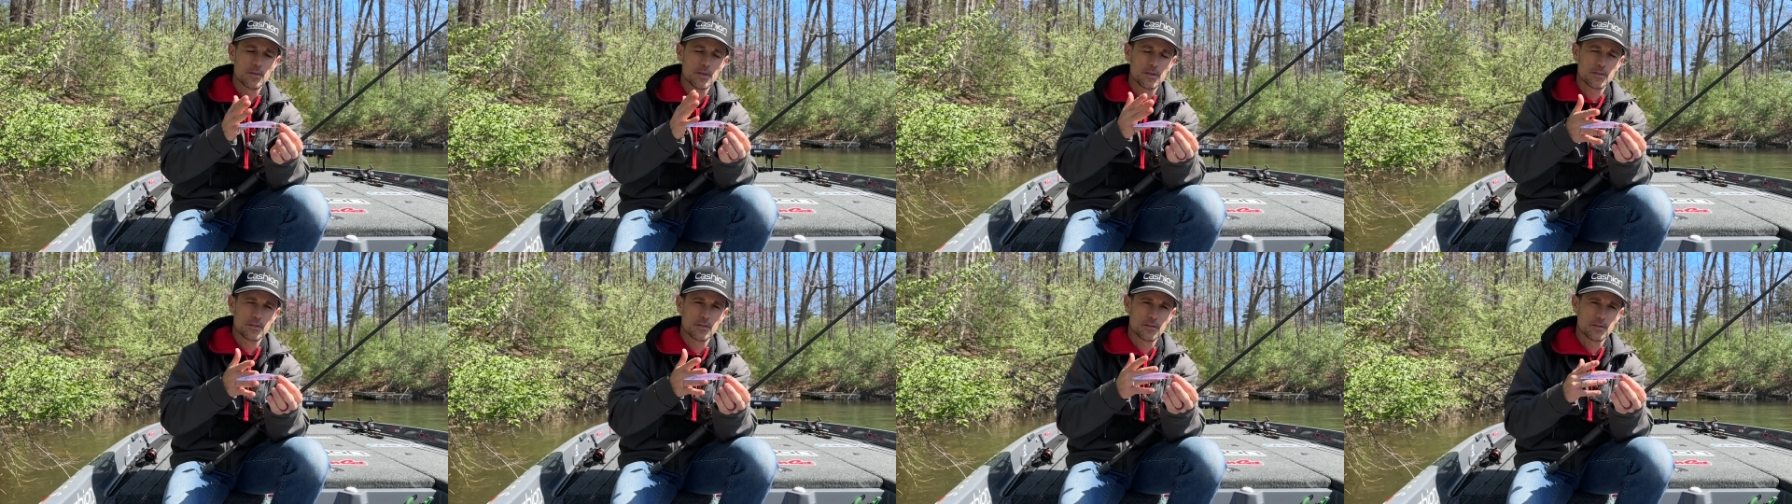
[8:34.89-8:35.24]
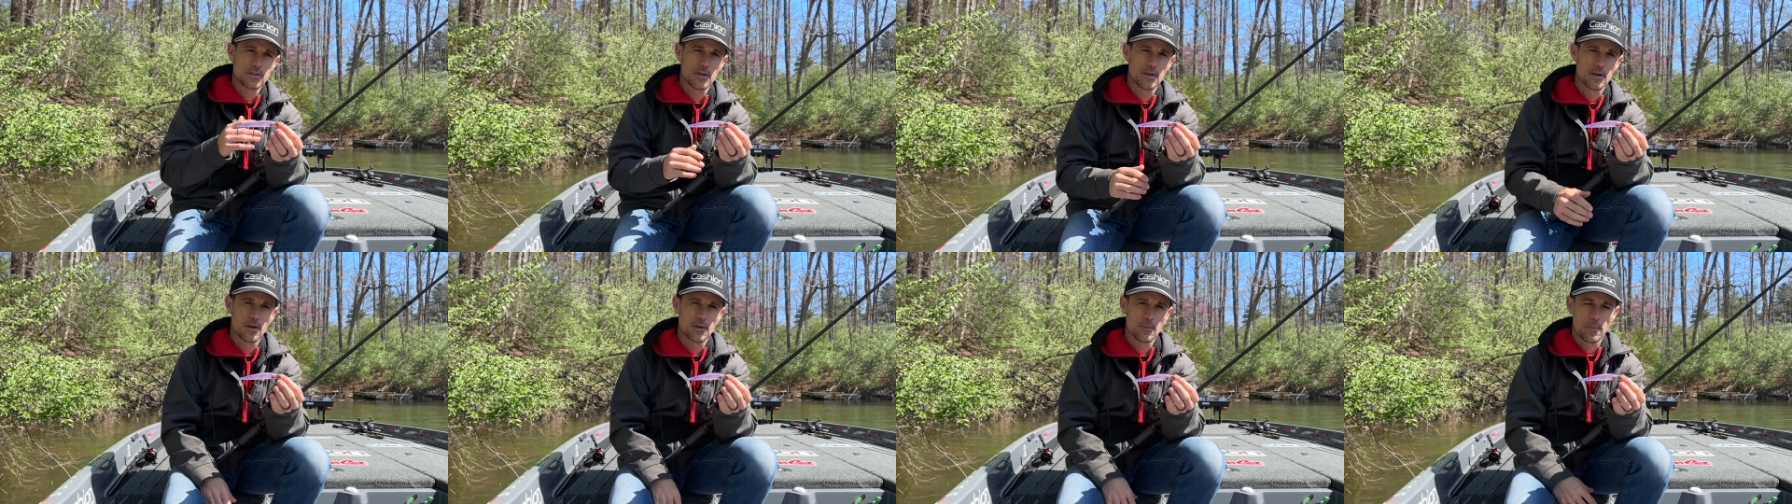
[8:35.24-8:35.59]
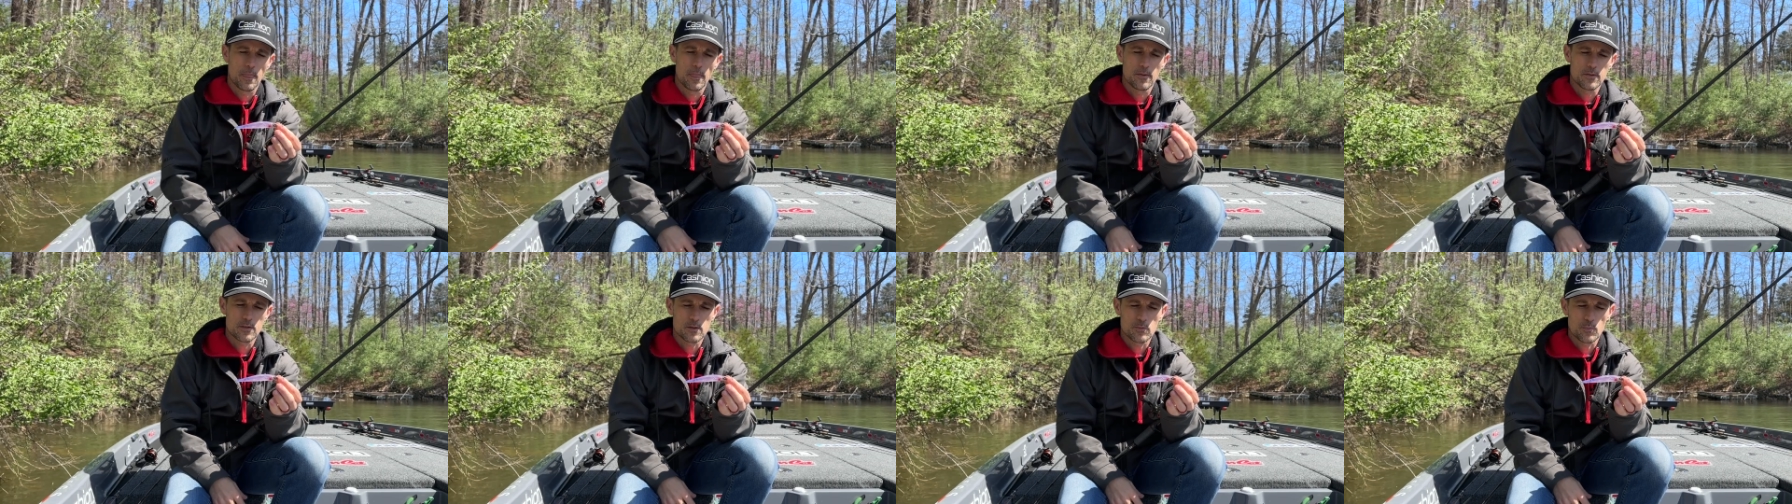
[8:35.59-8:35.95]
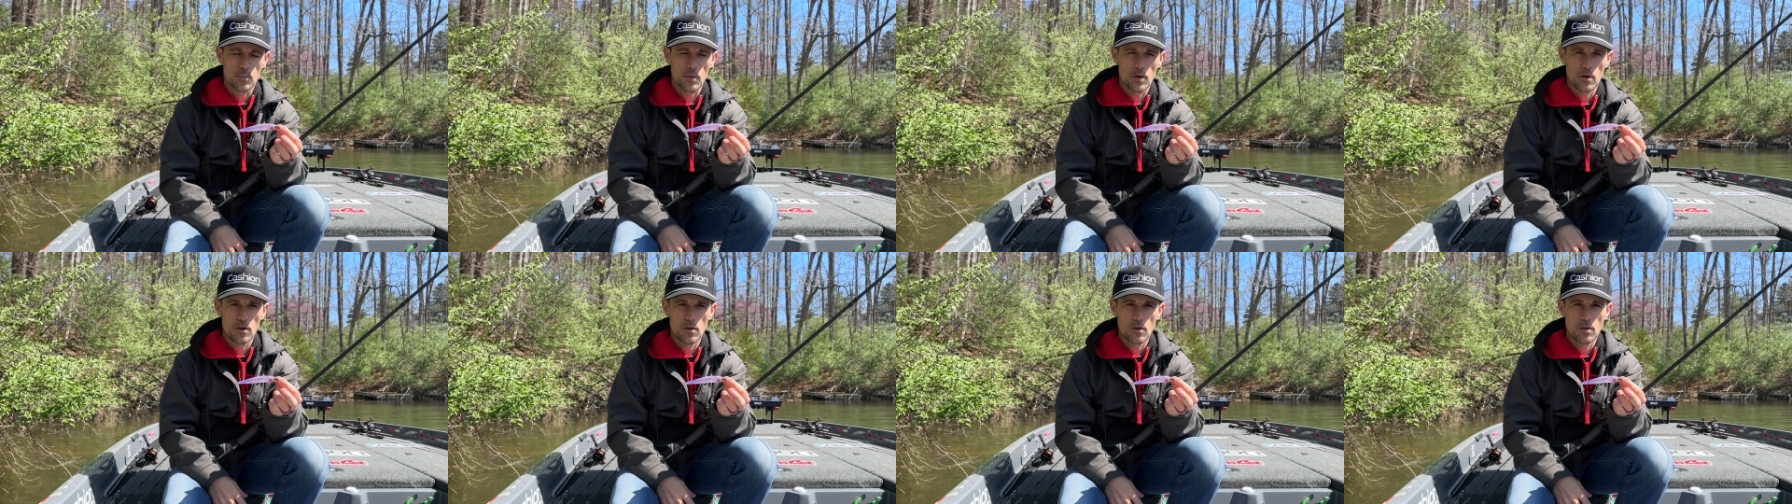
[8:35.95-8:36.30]
This is a
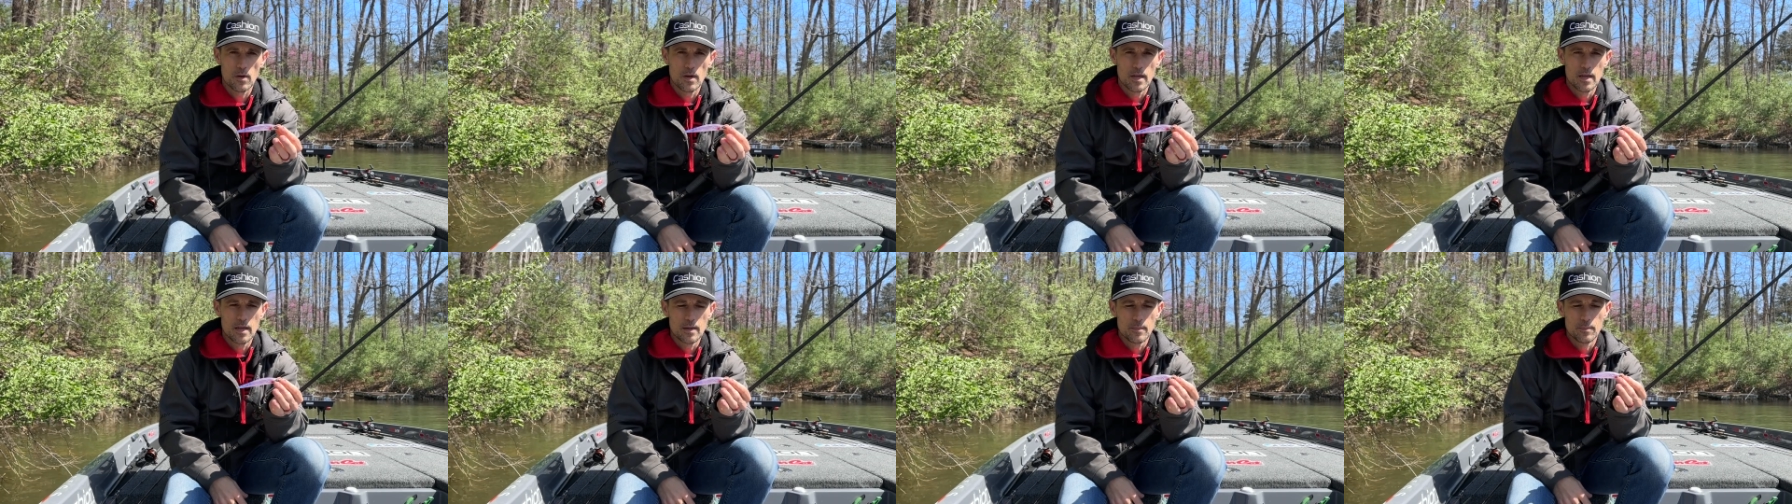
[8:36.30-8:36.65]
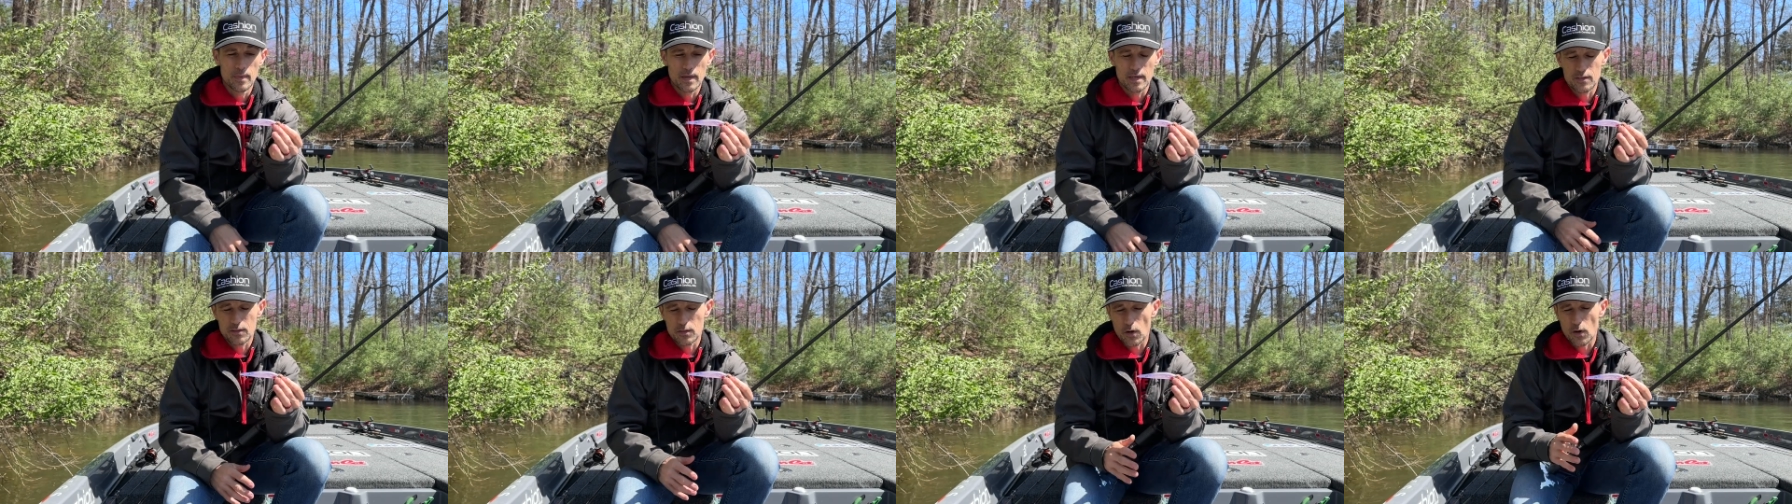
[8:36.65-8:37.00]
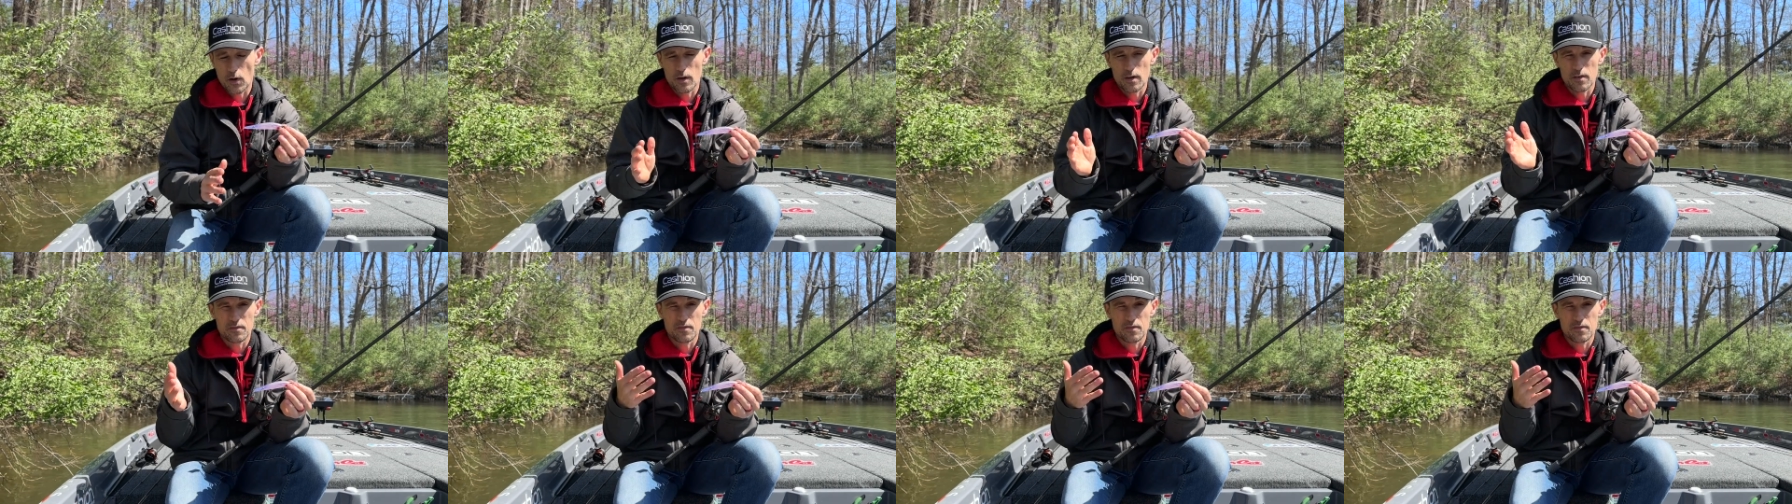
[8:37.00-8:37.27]
Spro McDart,